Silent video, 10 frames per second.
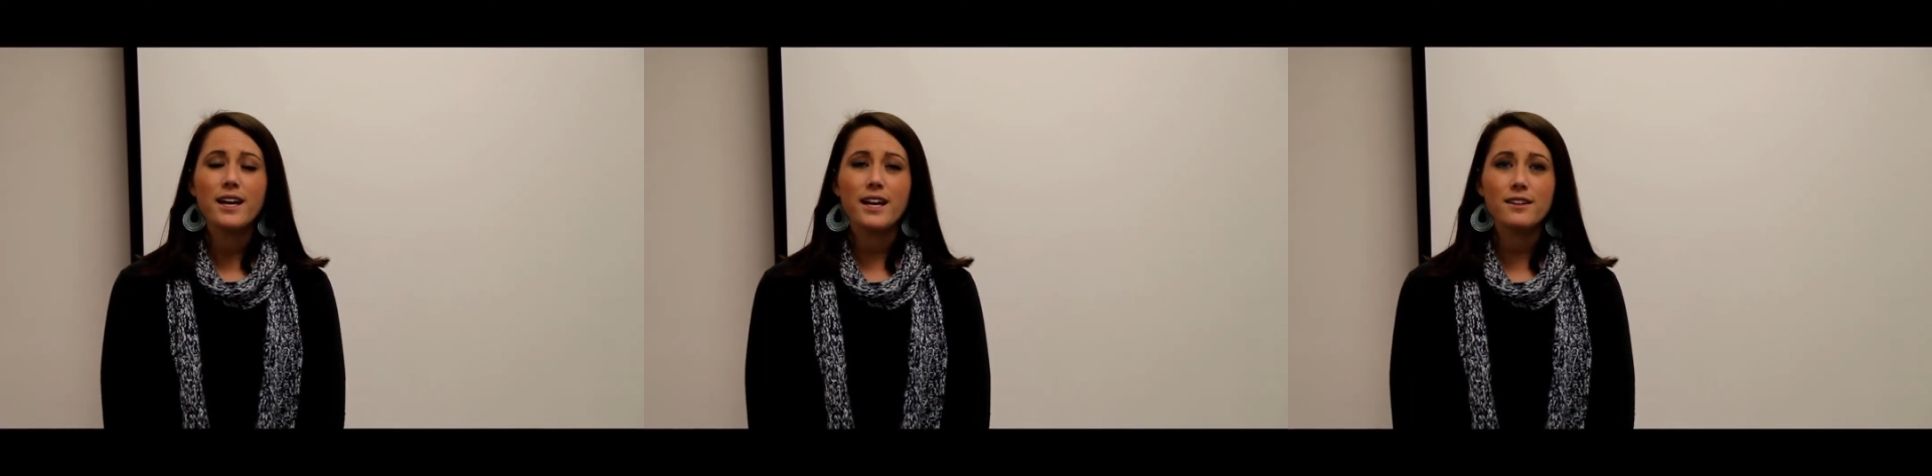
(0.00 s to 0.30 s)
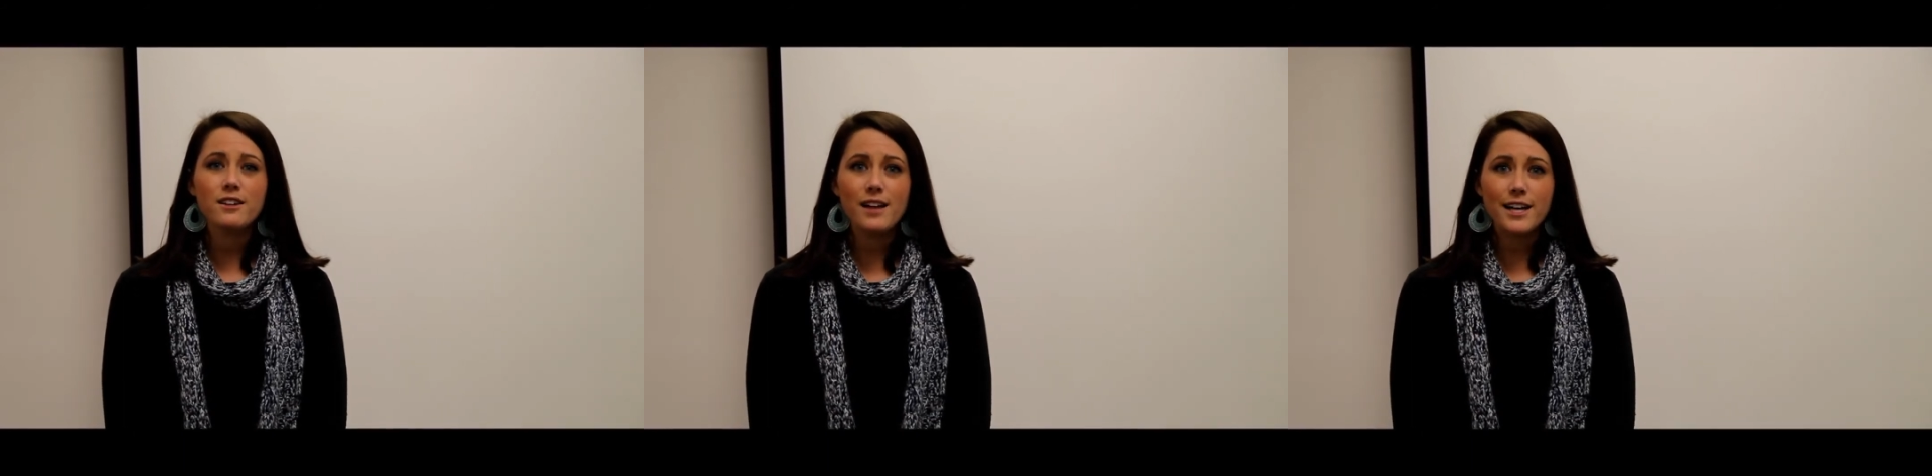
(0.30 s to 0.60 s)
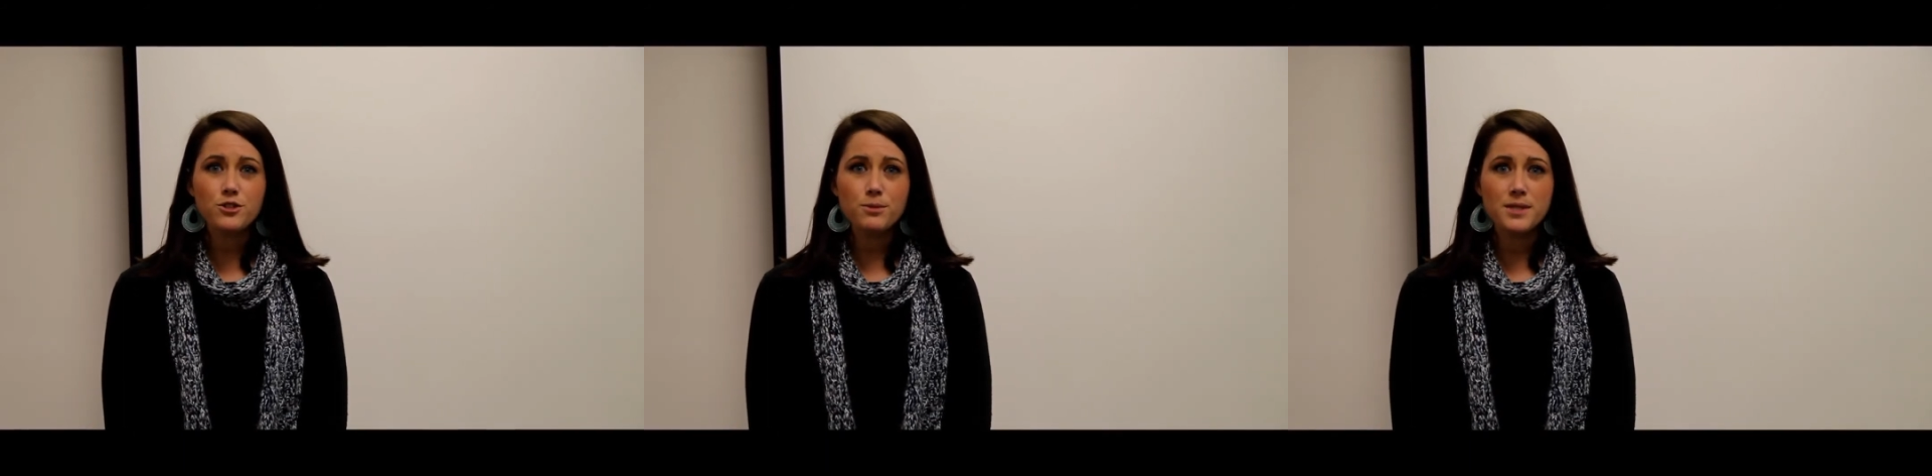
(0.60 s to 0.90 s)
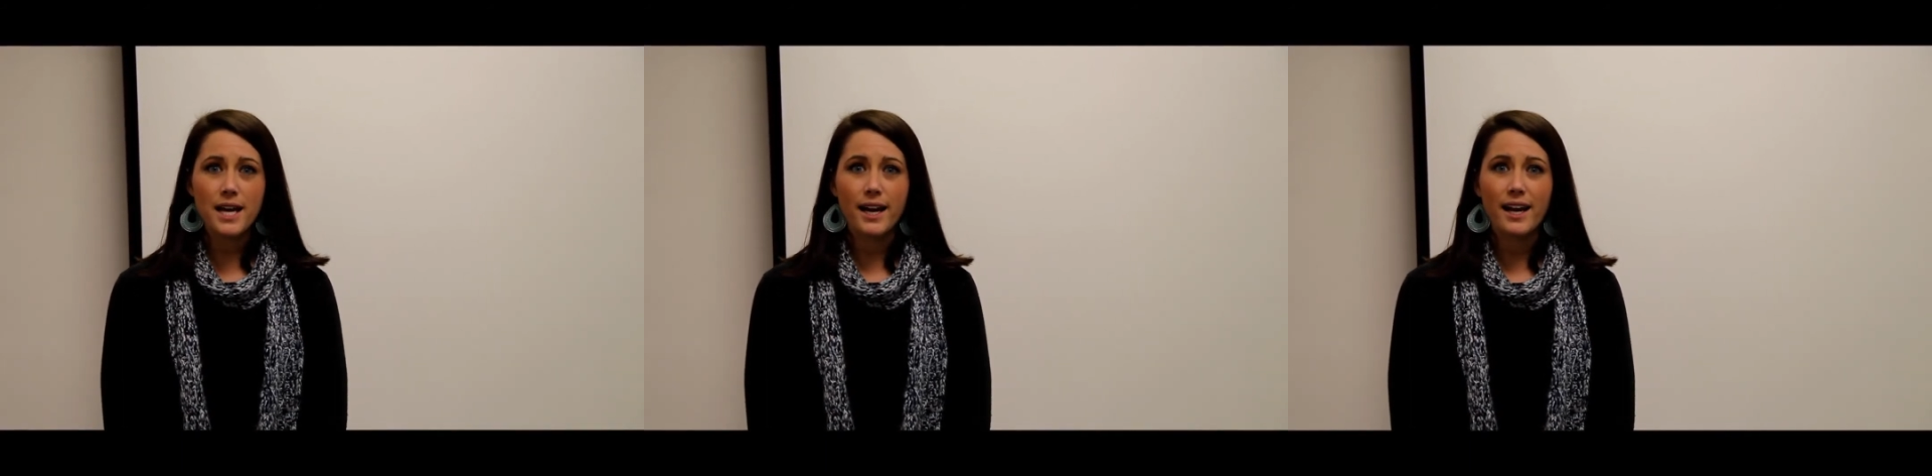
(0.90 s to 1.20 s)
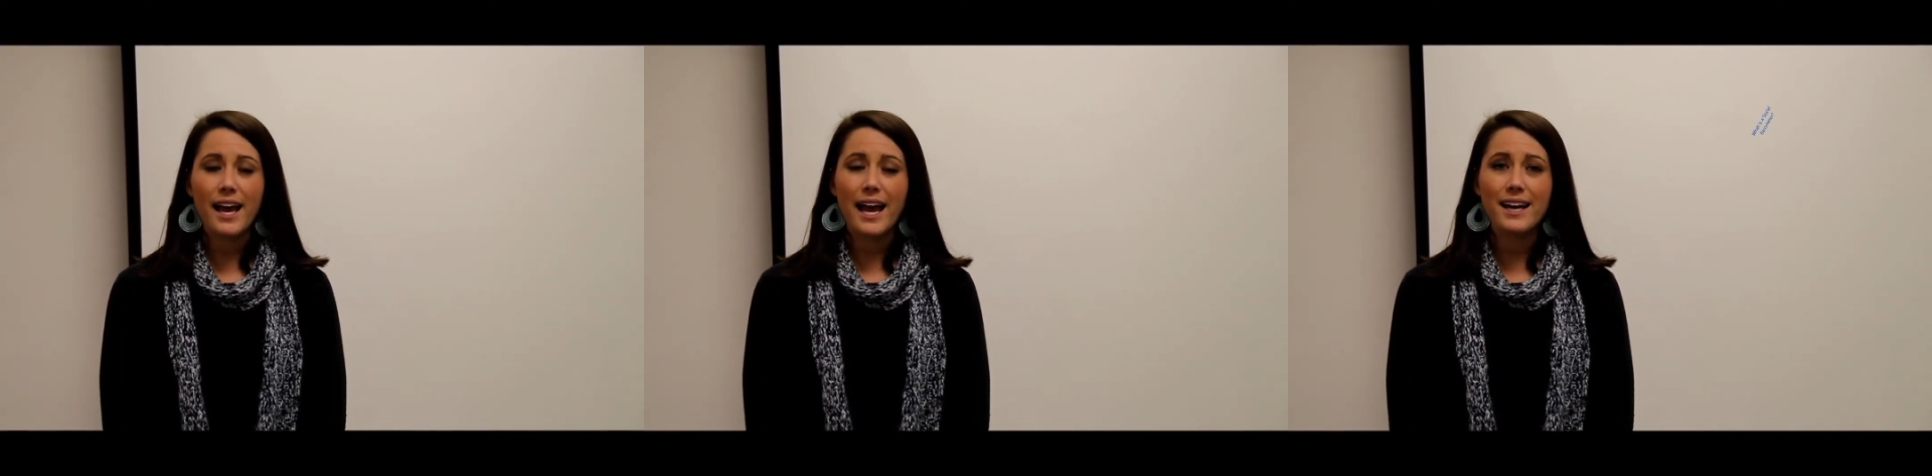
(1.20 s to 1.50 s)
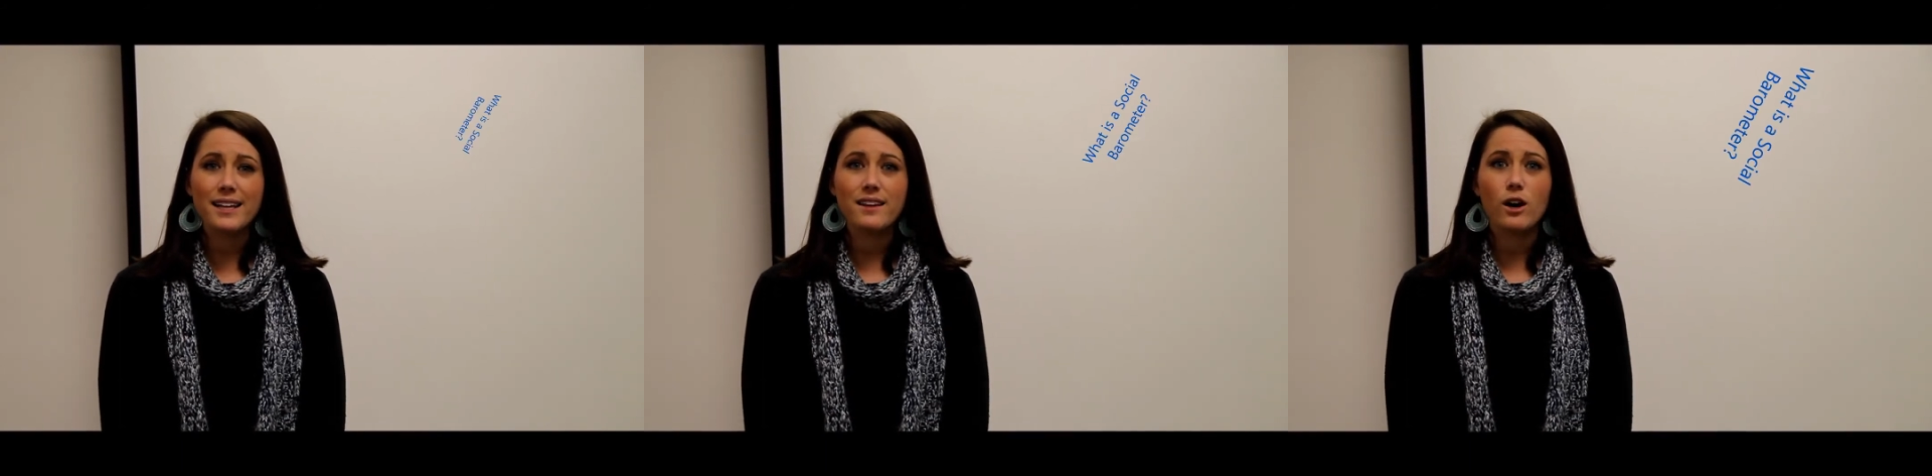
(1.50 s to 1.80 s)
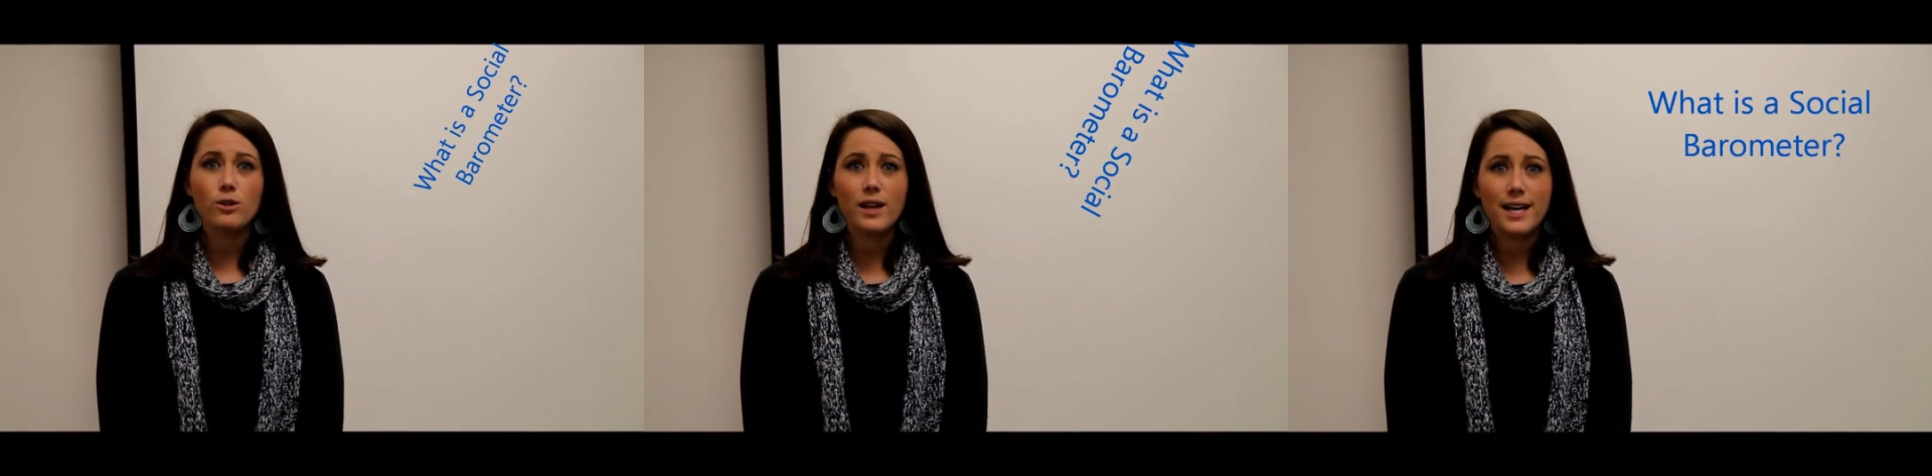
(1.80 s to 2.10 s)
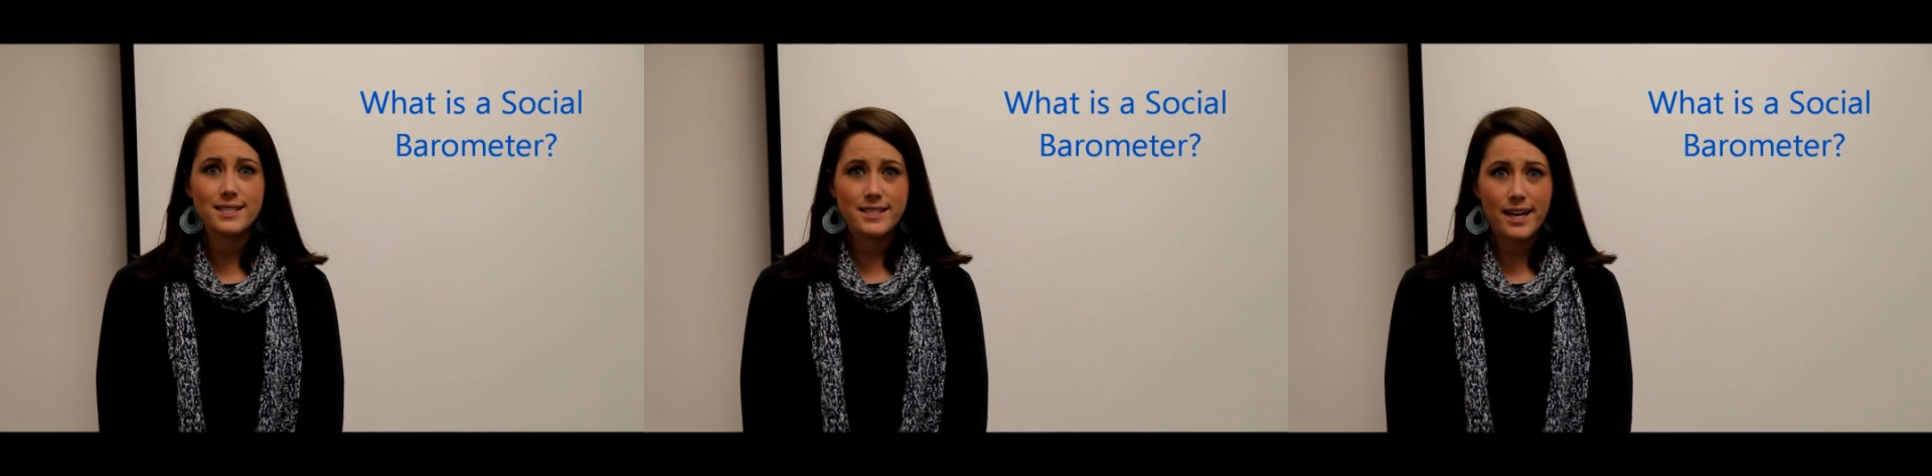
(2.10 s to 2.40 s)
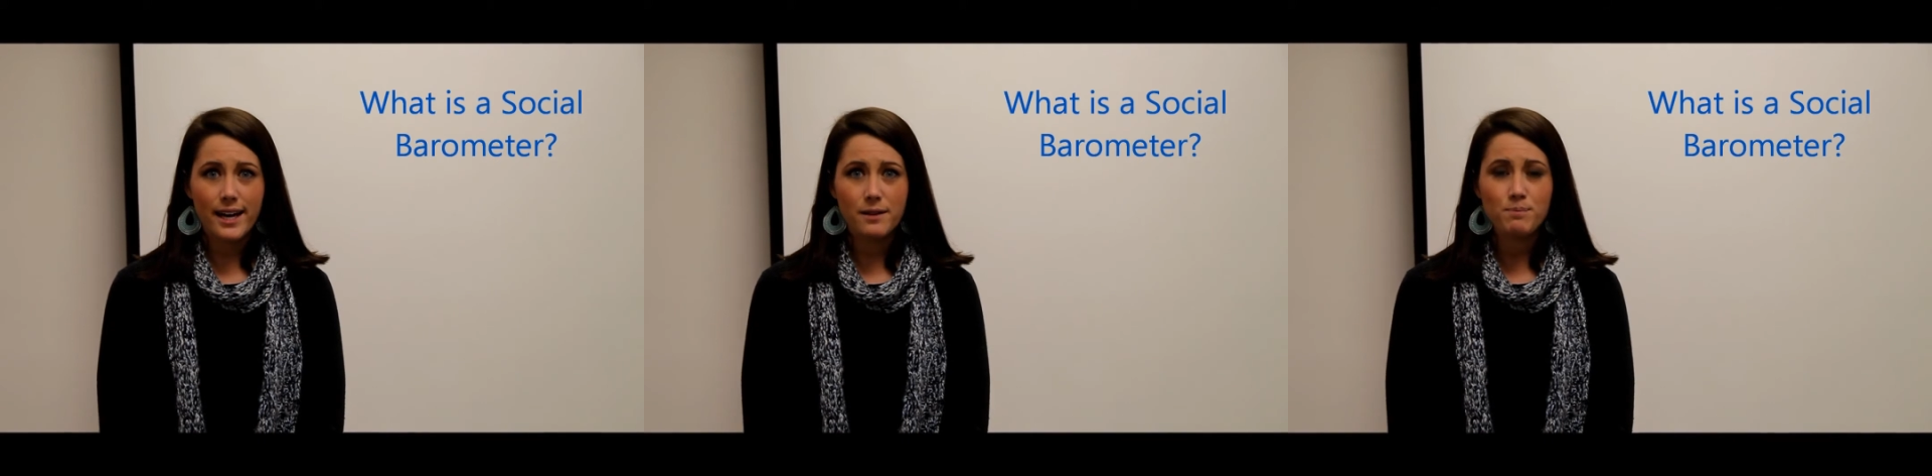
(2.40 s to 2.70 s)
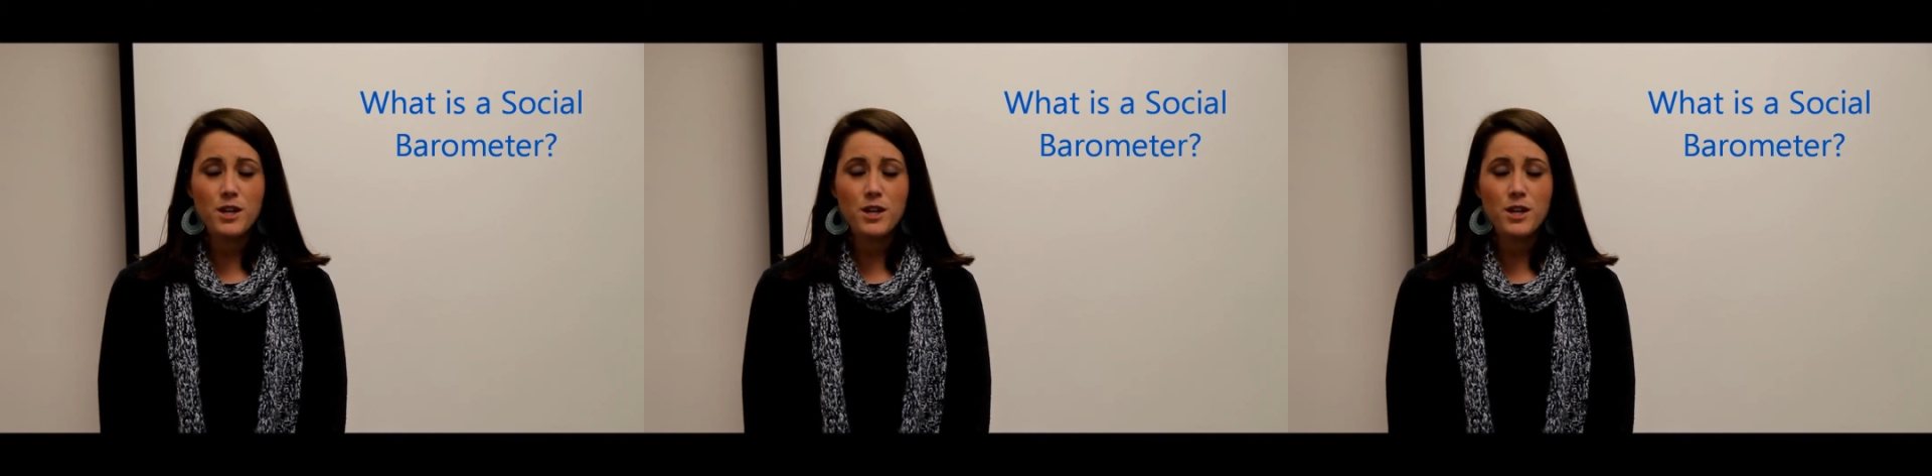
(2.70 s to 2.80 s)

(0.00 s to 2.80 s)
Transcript: in the classroom setting and in the online setting.